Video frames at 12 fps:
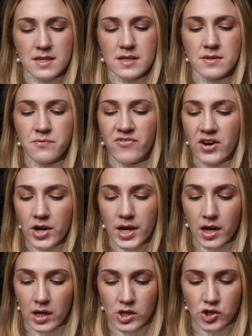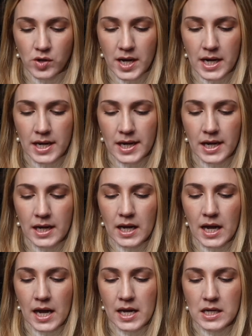It's very hydrating,
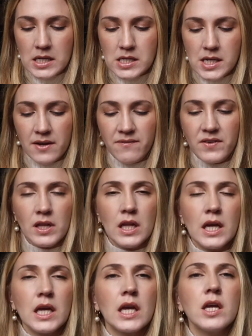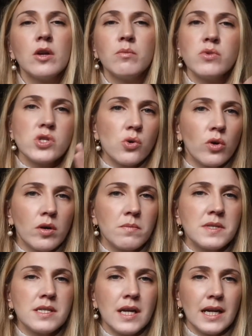and I feel like it
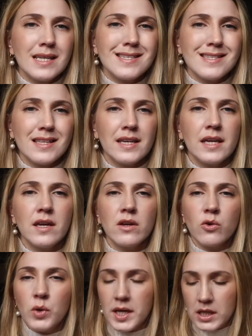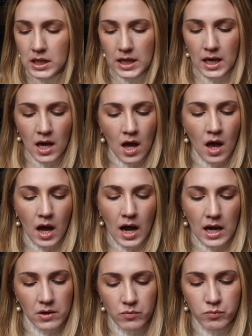absorbs nicely, quickly.
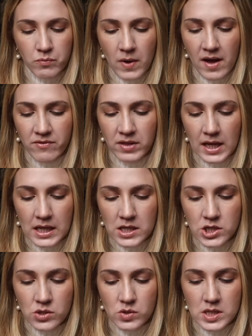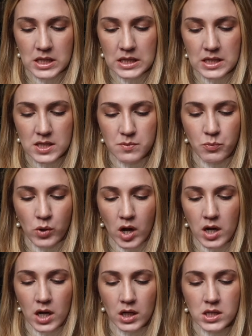I have liked using this
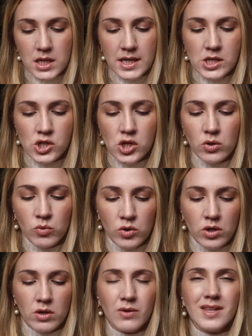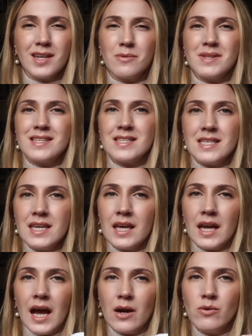product. I don't know that I would seek
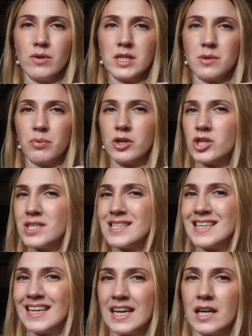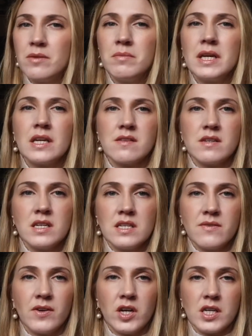it out to purchase it again because it
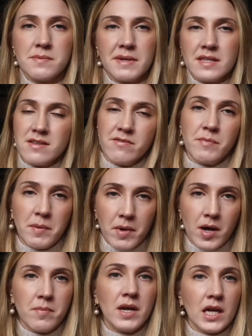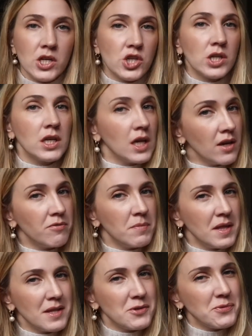is very expensive. My mom actually gave
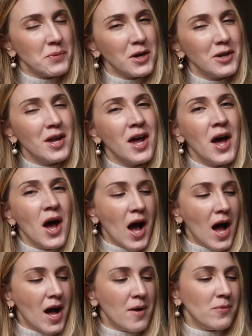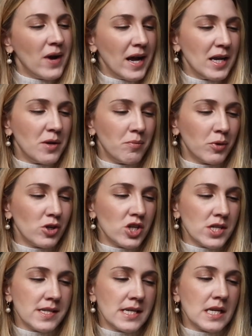me this one. I didn't
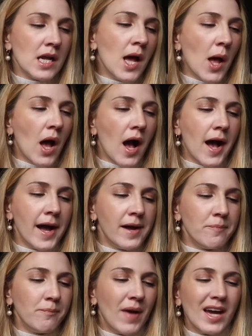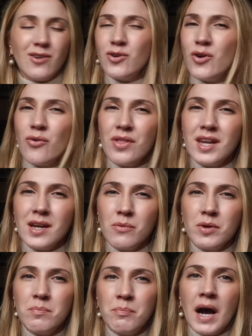purchase it. I don't know that I
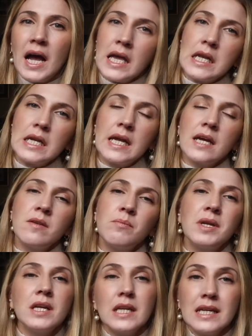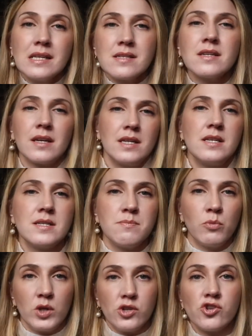would buy it again, but it is a nice
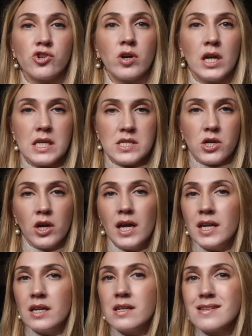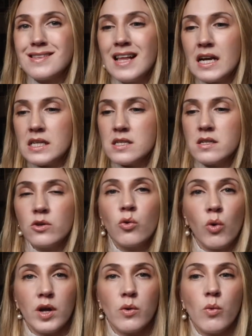moisturizer, and it has lasted
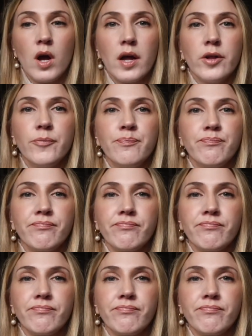quite a while.